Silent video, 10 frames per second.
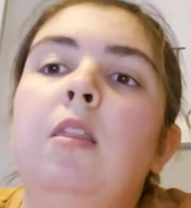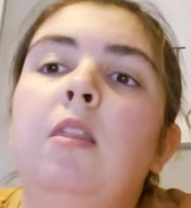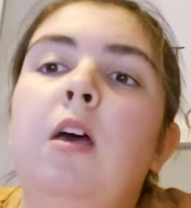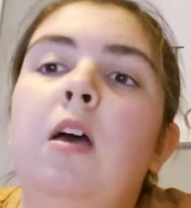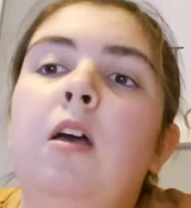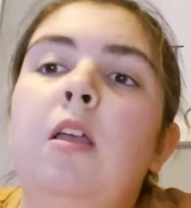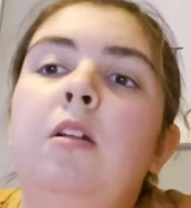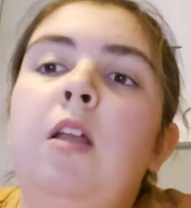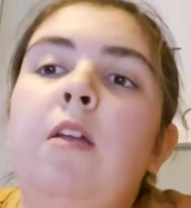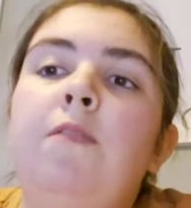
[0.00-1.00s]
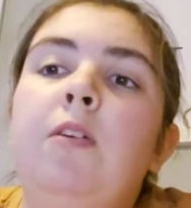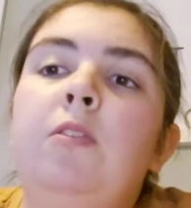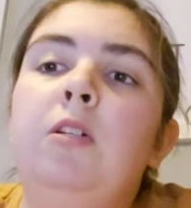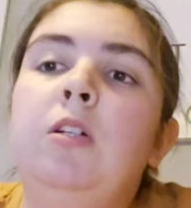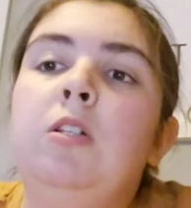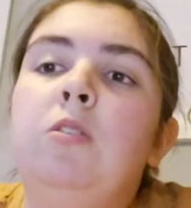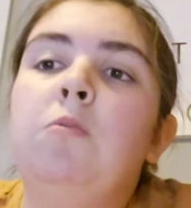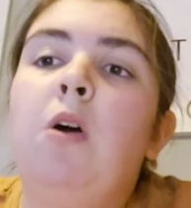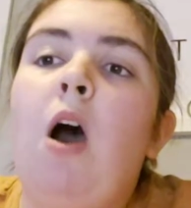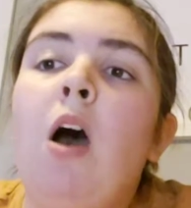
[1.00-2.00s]
The internet filters
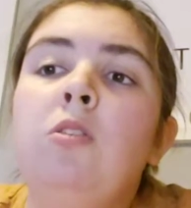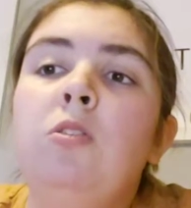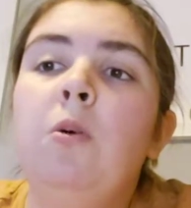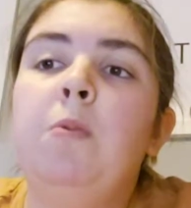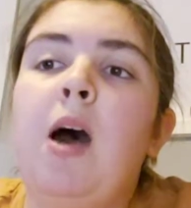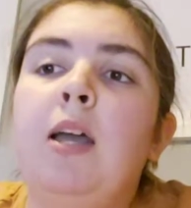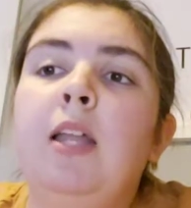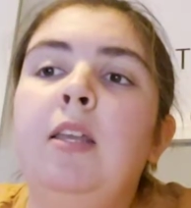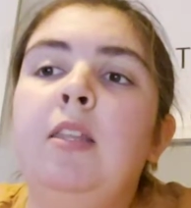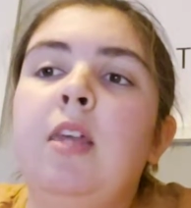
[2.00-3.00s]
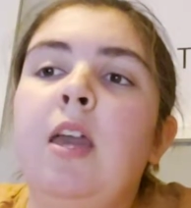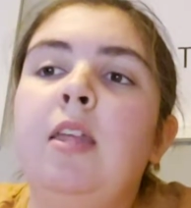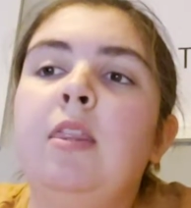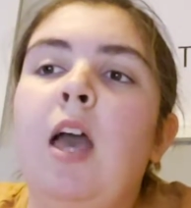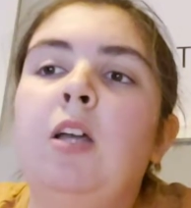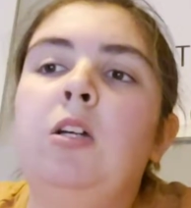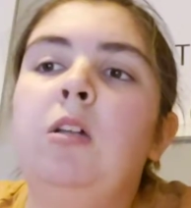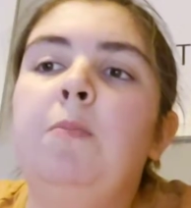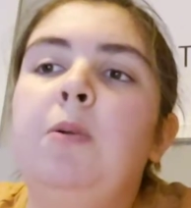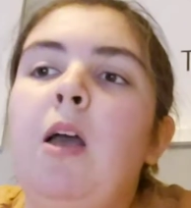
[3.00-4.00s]
will also block anything that
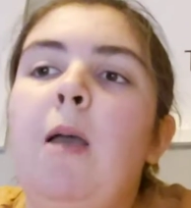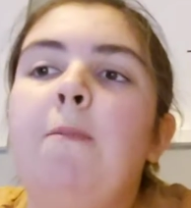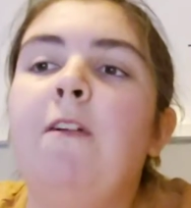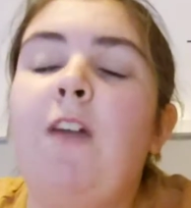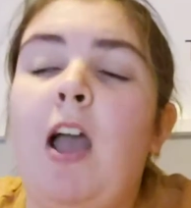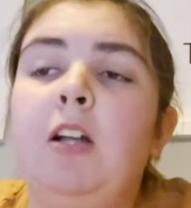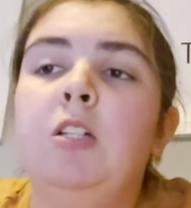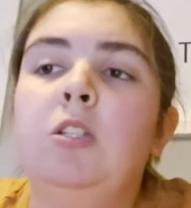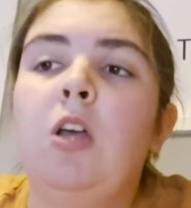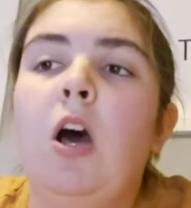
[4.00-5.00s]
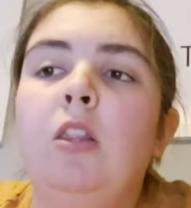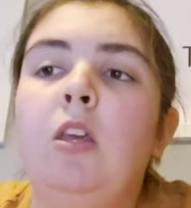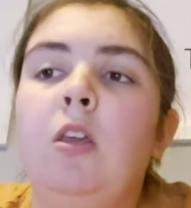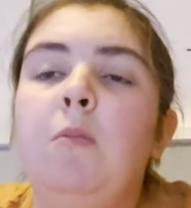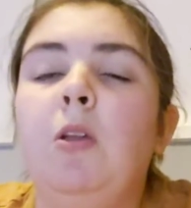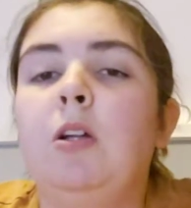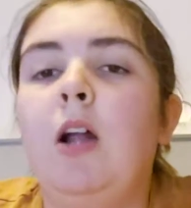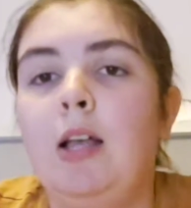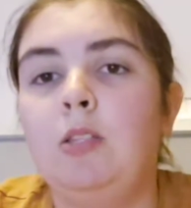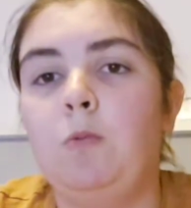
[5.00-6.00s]
could put a virus on the computer
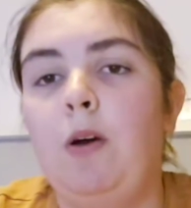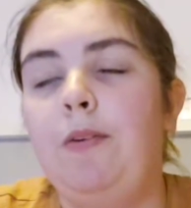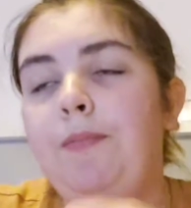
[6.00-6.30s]
as well.